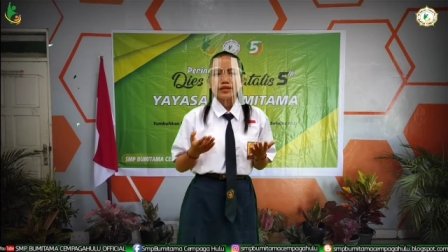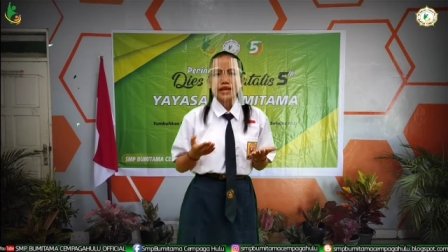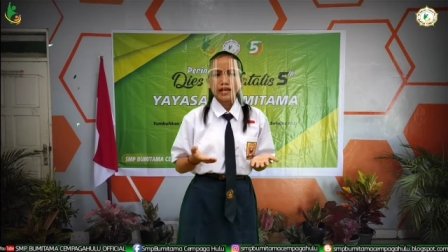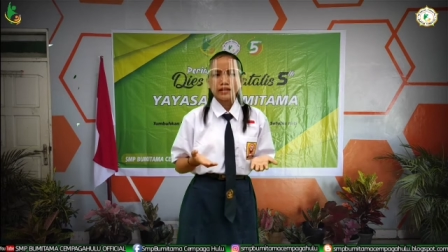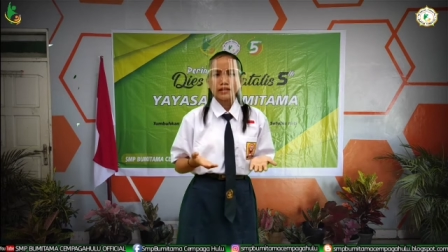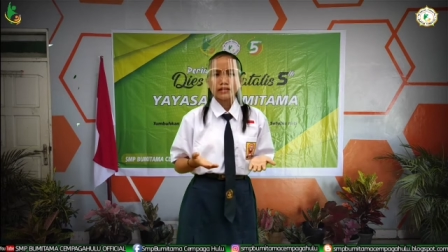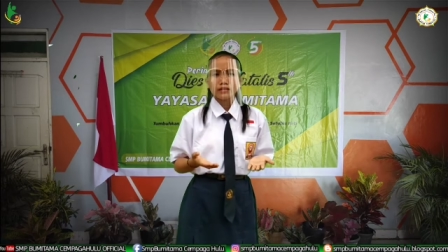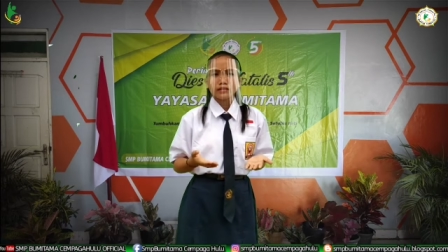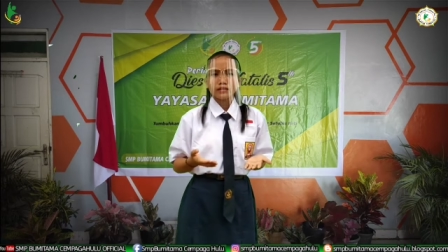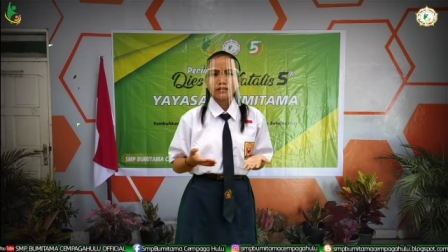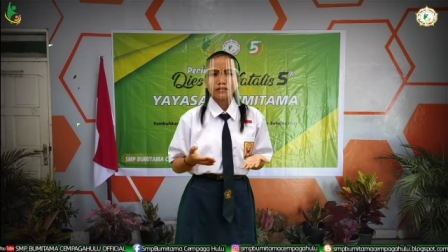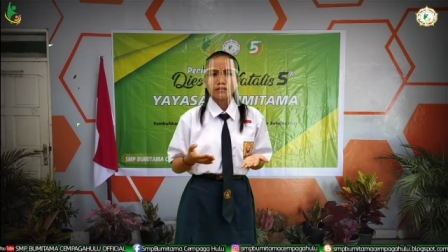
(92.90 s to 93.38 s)

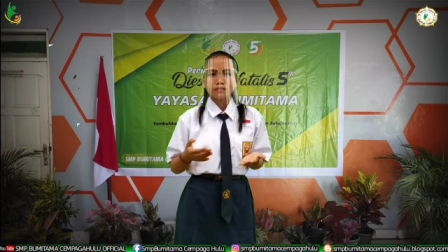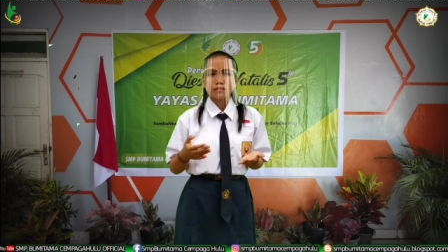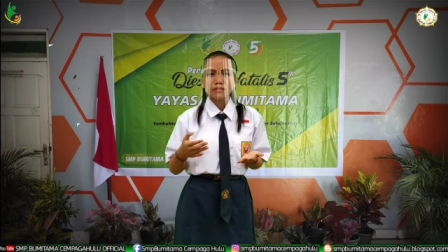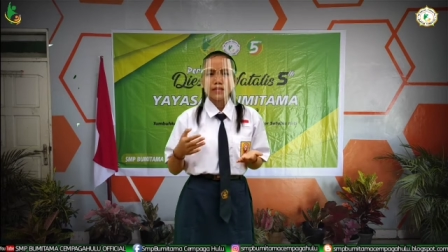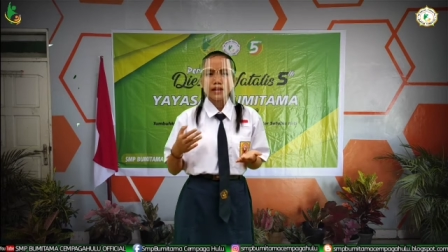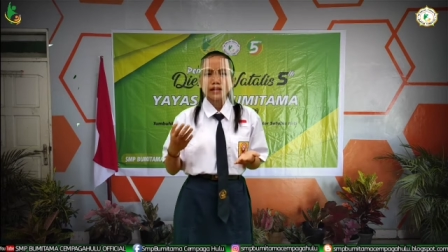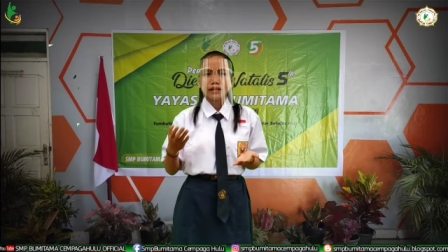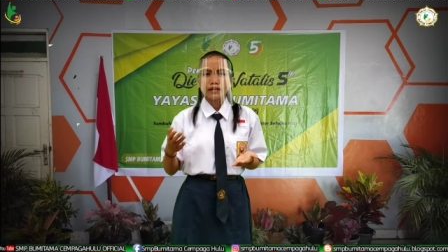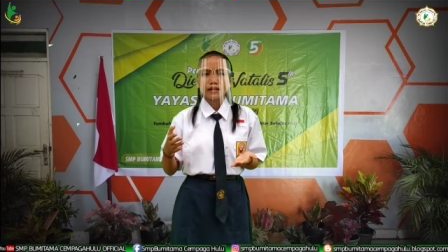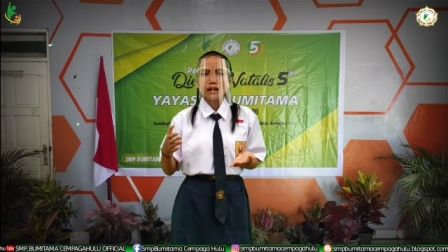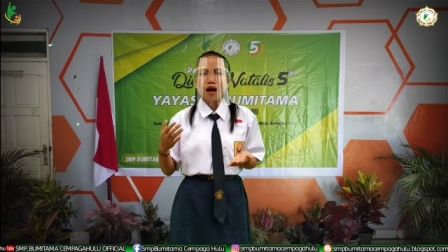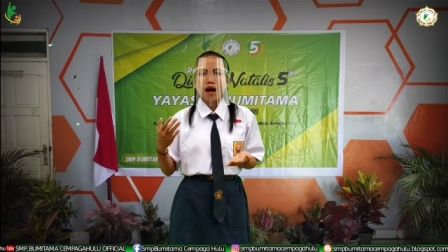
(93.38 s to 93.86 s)
that
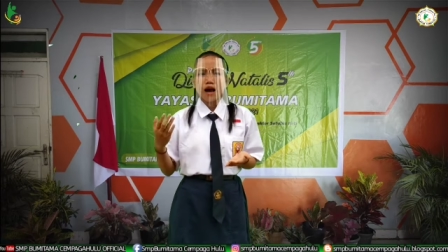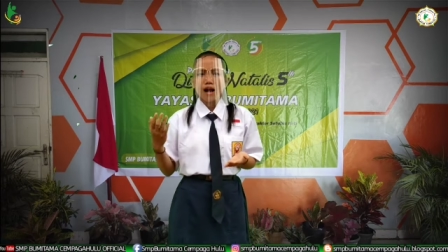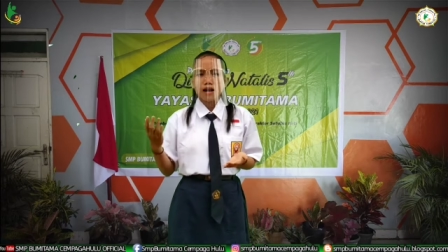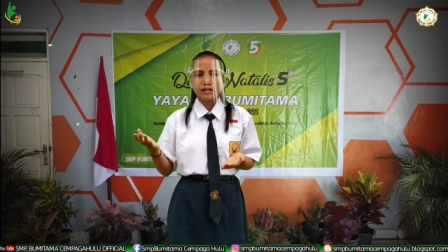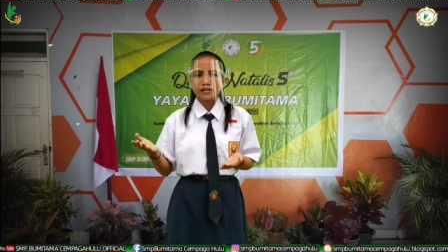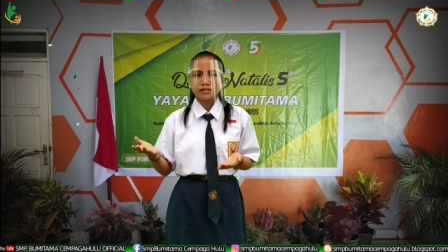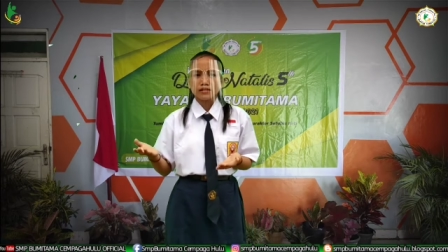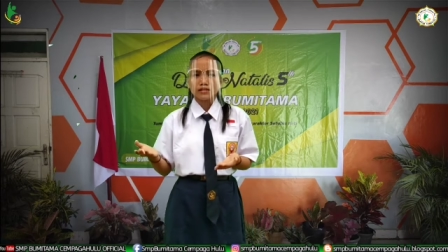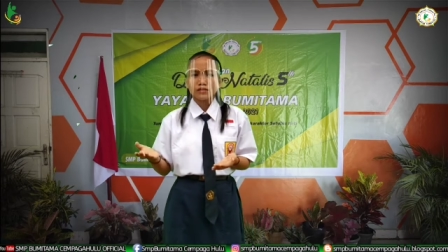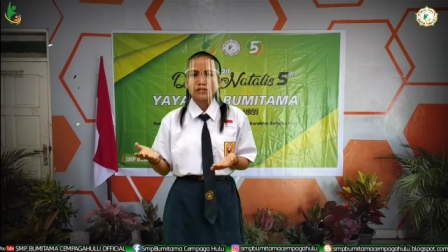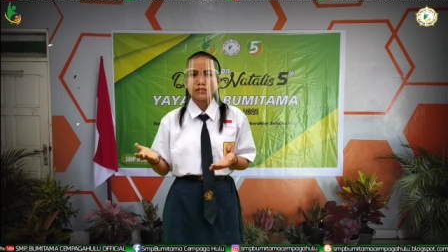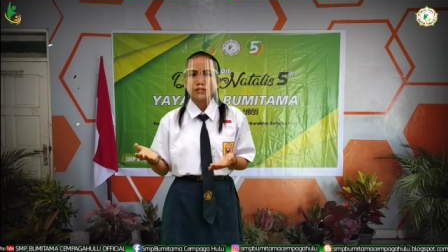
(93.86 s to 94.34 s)
make
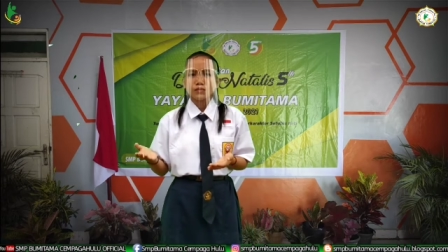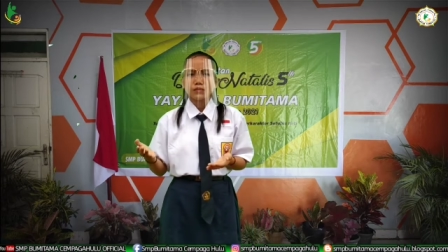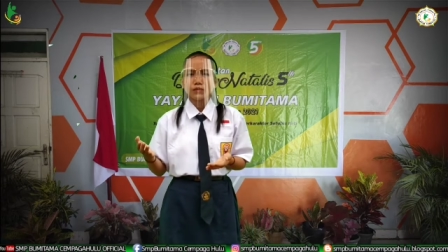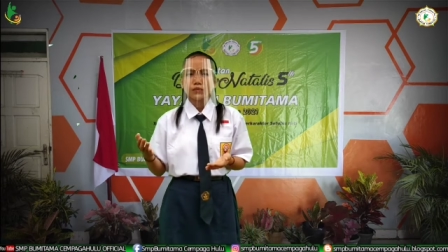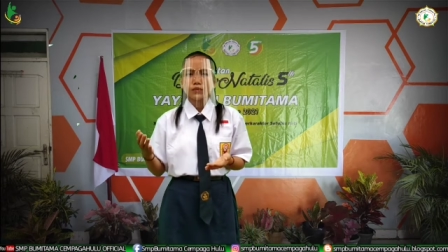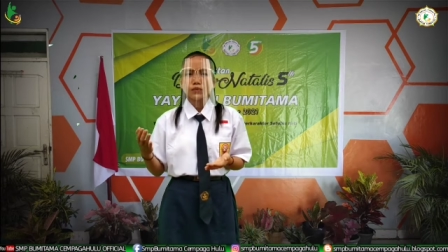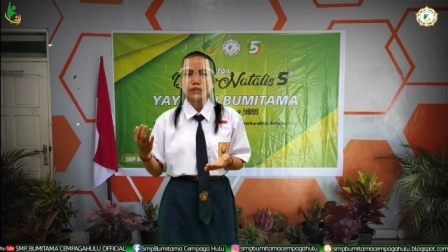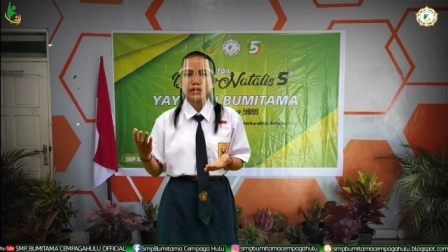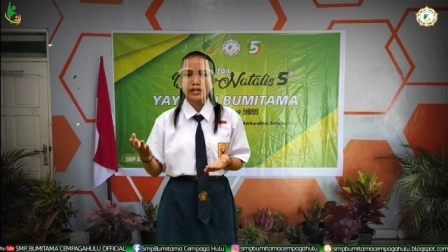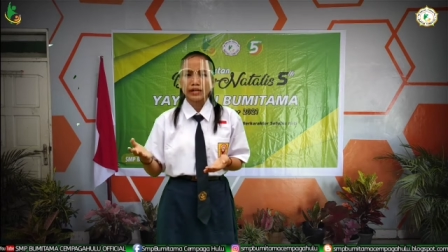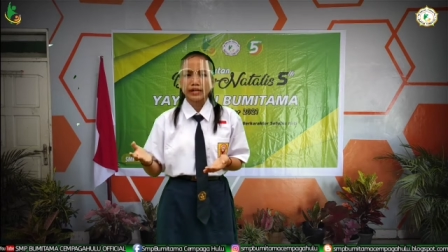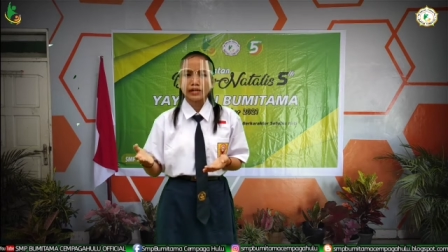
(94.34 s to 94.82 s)
us
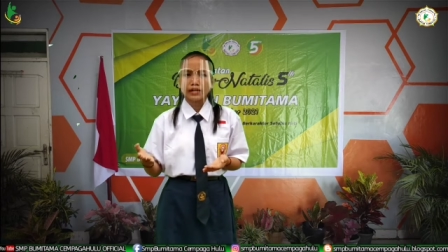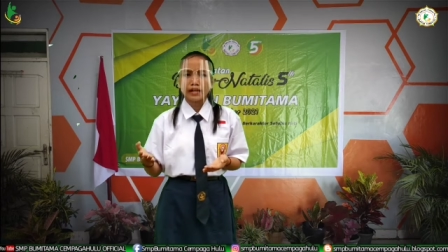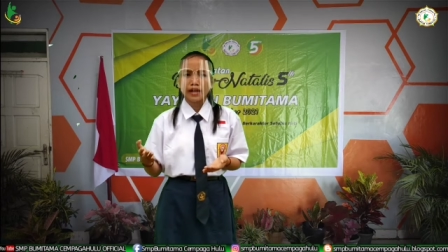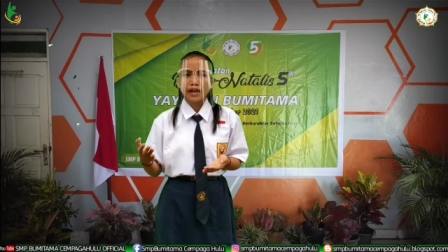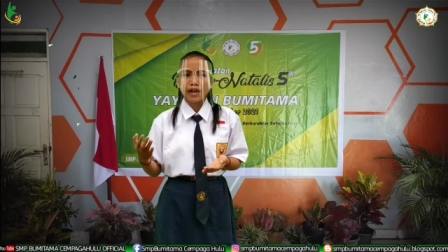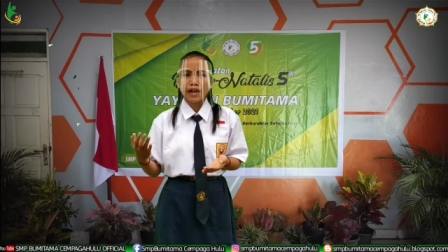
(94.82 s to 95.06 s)
weak